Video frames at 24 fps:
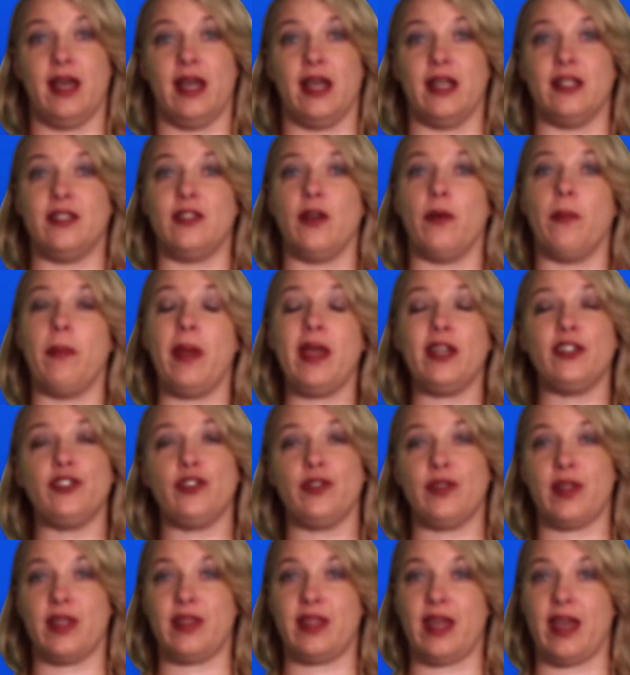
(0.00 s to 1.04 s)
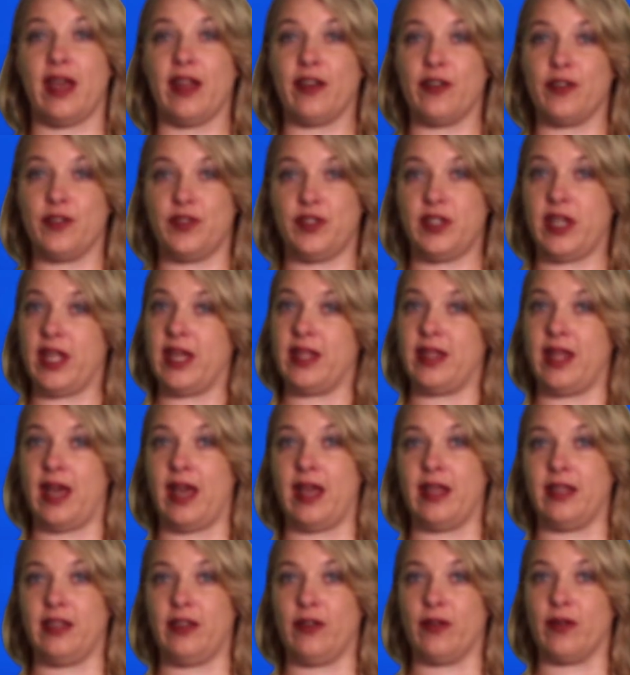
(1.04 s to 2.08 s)
And so make sure that they understand
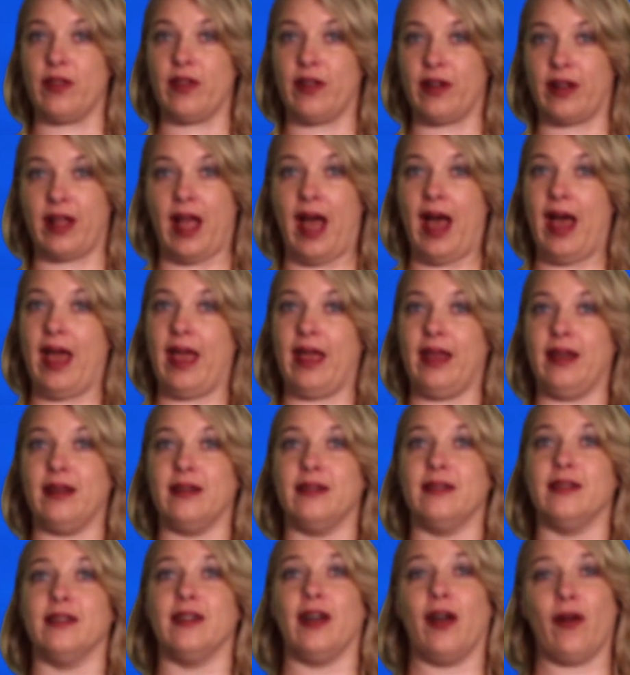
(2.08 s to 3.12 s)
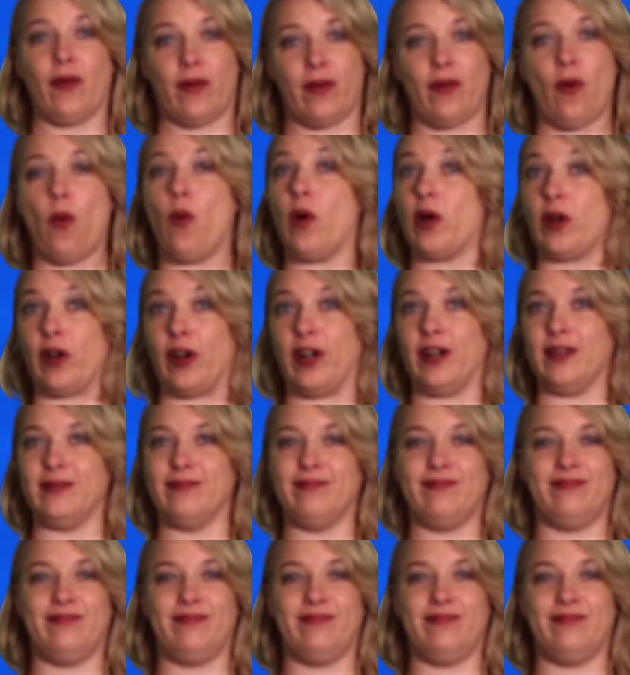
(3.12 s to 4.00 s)
that you're their guy or girl.